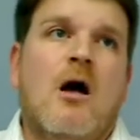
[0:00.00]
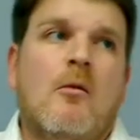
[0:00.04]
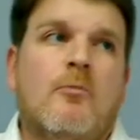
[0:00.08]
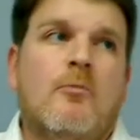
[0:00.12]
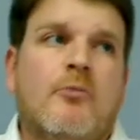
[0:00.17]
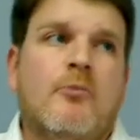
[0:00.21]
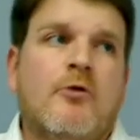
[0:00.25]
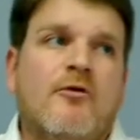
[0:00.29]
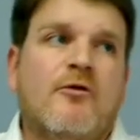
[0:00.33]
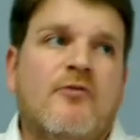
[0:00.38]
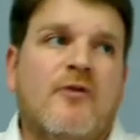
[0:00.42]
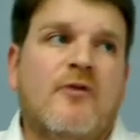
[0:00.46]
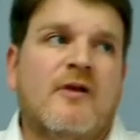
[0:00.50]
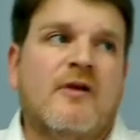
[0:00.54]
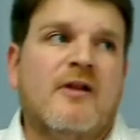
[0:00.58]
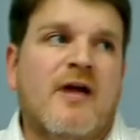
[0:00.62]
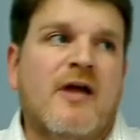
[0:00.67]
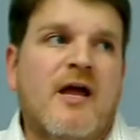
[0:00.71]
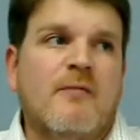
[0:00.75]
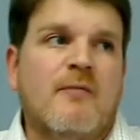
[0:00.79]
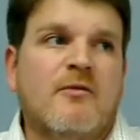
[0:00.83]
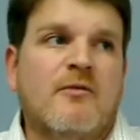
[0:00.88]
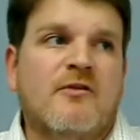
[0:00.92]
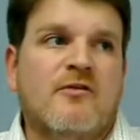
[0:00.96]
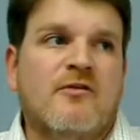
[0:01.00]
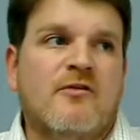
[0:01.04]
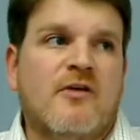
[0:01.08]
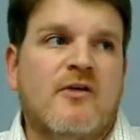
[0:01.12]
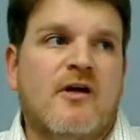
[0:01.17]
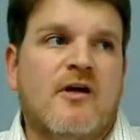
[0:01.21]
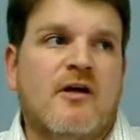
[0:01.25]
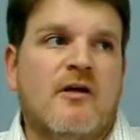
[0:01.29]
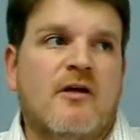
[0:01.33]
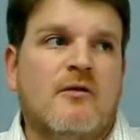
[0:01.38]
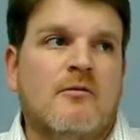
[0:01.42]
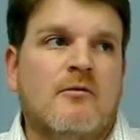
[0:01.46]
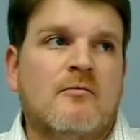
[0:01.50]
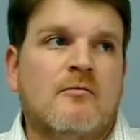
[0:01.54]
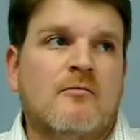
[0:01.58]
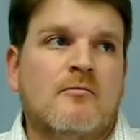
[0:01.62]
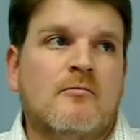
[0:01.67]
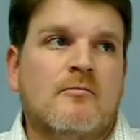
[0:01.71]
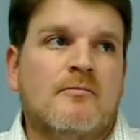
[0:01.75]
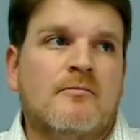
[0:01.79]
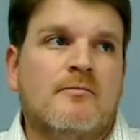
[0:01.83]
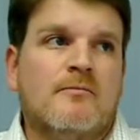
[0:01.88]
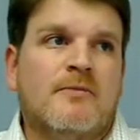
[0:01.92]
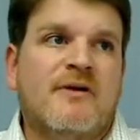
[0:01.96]
Proof of claim is a
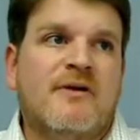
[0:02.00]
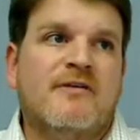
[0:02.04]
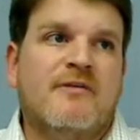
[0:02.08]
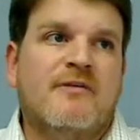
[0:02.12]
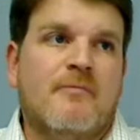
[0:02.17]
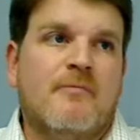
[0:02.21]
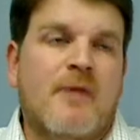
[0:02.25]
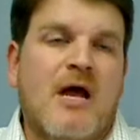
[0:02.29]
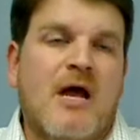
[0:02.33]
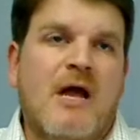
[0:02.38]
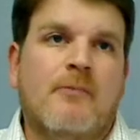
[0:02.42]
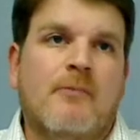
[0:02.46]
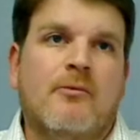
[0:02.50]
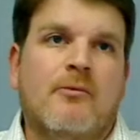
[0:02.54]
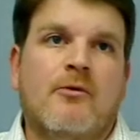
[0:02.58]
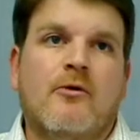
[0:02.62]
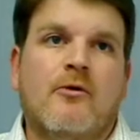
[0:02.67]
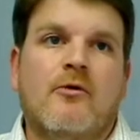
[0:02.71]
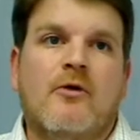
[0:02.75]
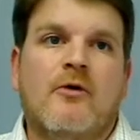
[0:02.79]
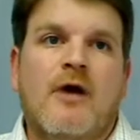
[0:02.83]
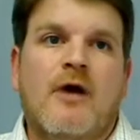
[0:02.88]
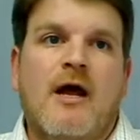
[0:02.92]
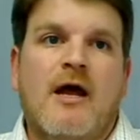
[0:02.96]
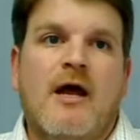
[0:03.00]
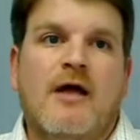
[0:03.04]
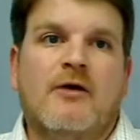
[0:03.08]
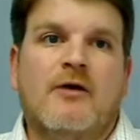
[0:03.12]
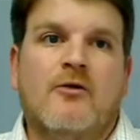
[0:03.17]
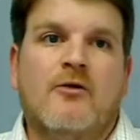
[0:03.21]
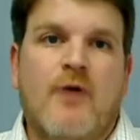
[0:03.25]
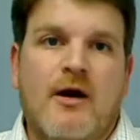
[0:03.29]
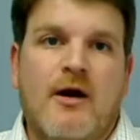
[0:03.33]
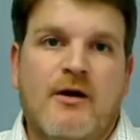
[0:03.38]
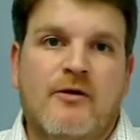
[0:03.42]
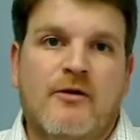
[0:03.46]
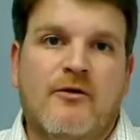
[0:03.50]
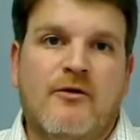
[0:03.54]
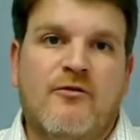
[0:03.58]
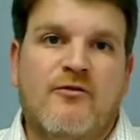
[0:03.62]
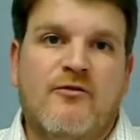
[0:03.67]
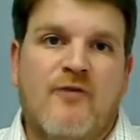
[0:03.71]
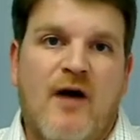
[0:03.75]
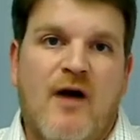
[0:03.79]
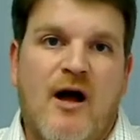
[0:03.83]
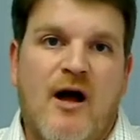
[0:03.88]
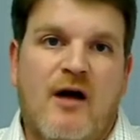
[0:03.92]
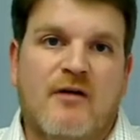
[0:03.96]
piece of paper a creditor
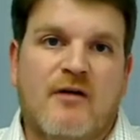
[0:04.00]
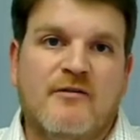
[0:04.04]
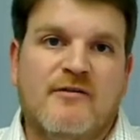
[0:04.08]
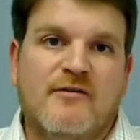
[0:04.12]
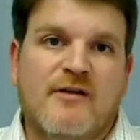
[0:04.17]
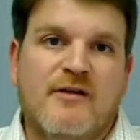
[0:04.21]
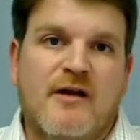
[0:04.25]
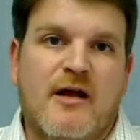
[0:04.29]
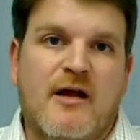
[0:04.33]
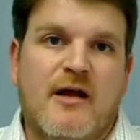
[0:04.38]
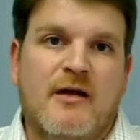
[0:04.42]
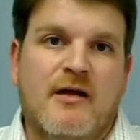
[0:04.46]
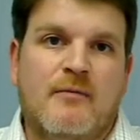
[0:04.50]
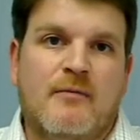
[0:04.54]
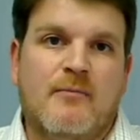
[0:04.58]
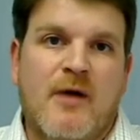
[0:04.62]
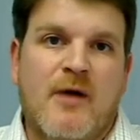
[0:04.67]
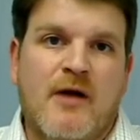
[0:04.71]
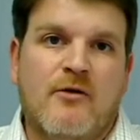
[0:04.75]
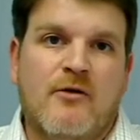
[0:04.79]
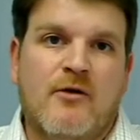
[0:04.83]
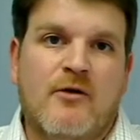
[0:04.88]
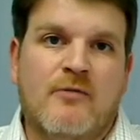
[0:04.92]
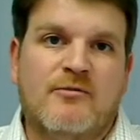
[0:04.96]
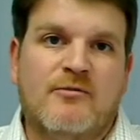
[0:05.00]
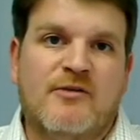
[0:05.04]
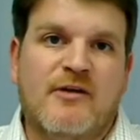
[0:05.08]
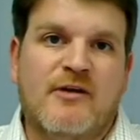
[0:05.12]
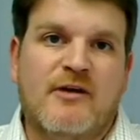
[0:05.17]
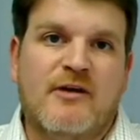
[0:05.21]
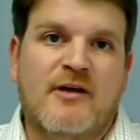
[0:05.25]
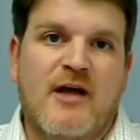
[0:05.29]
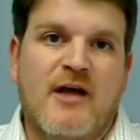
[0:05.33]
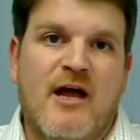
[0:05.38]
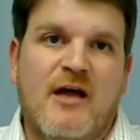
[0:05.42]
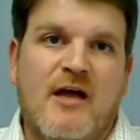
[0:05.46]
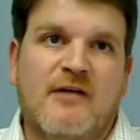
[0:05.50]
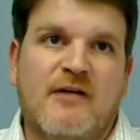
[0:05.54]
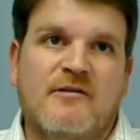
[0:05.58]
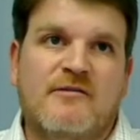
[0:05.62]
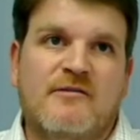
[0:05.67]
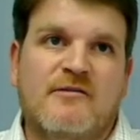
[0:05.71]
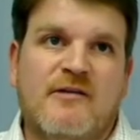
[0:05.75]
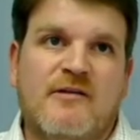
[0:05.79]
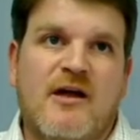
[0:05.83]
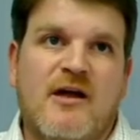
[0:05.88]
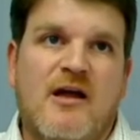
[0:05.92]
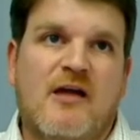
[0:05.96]
files in a bankruptcy case
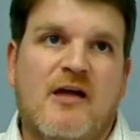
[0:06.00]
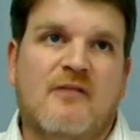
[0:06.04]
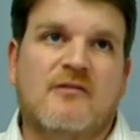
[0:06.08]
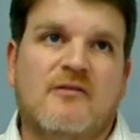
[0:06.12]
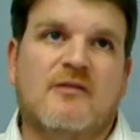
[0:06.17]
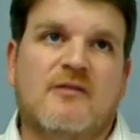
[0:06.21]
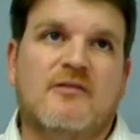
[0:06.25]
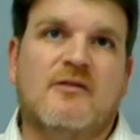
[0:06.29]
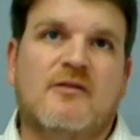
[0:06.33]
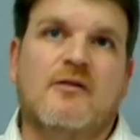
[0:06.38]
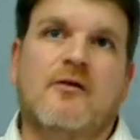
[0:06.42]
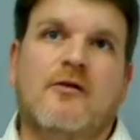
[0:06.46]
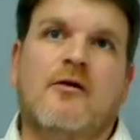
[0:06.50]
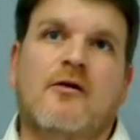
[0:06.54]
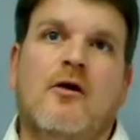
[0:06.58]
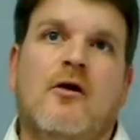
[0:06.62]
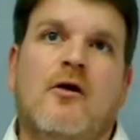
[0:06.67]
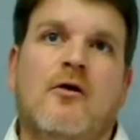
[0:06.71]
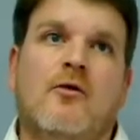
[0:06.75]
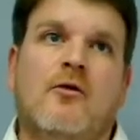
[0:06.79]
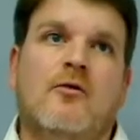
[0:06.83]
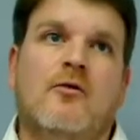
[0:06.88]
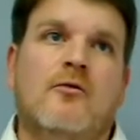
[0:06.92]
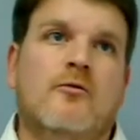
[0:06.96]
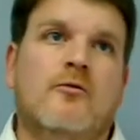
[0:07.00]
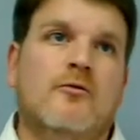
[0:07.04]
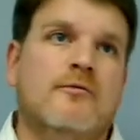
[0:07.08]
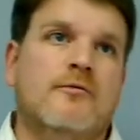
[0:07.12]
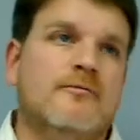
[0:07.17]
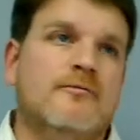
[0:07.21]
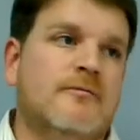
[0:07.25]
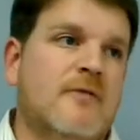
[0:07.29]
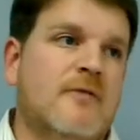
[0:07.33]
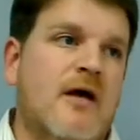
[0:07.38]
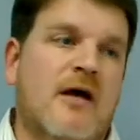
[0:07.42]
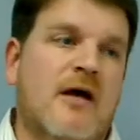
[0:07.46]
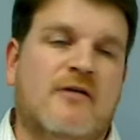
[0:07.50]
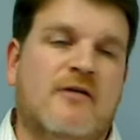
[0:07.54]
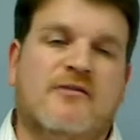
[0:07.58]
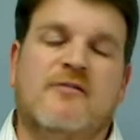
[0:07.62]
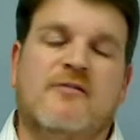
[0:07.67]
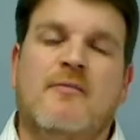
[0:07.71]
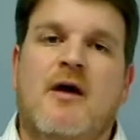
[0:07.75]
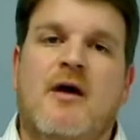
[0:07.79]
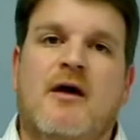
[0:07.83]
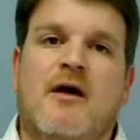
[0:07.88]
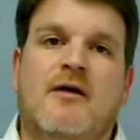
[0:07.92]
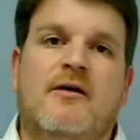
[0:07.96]
saying that they're owed X
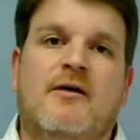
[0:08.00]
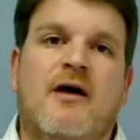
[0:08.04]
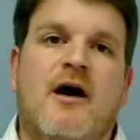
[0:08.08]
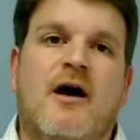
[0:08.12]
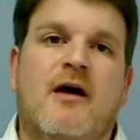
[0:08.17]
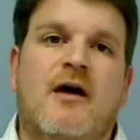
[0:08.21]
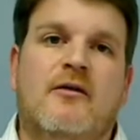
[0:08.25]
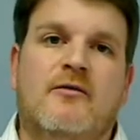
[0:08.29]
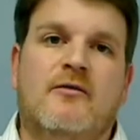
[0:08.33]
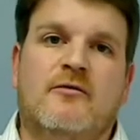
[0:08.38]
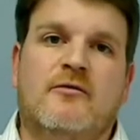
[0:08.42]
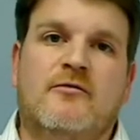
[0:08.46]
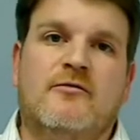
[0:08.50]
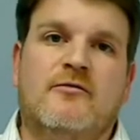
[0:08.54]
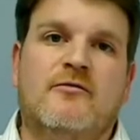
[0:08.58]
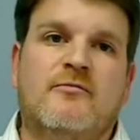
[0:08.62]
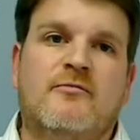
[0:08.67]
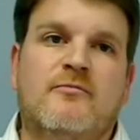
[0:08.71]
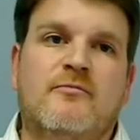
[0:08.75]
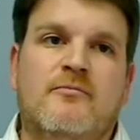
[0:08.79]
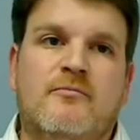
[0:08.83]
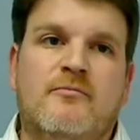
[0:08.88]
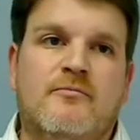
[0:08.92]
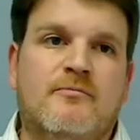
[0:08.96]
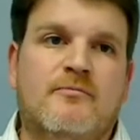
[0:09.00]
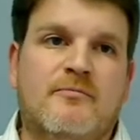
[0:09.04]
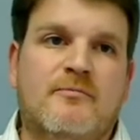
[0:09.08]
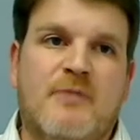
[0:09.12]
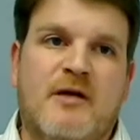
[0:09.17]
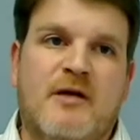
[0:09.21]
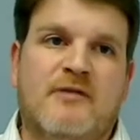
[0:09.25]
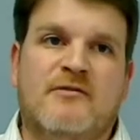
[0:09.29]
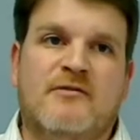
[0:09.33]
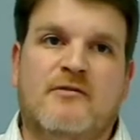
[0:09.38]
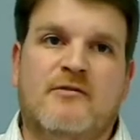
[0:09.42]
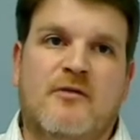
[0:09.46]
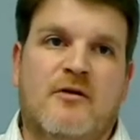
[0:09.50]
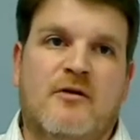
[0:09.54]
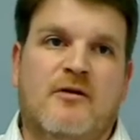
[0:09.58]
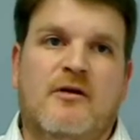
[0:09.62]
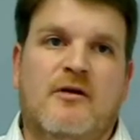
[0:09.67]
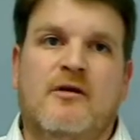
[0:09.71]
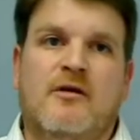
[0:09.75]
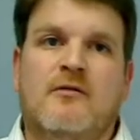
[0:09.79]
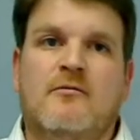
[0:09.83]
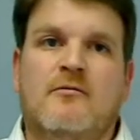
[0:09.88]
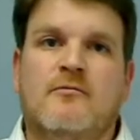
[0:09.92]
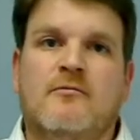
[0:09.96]
amount of dollars based on the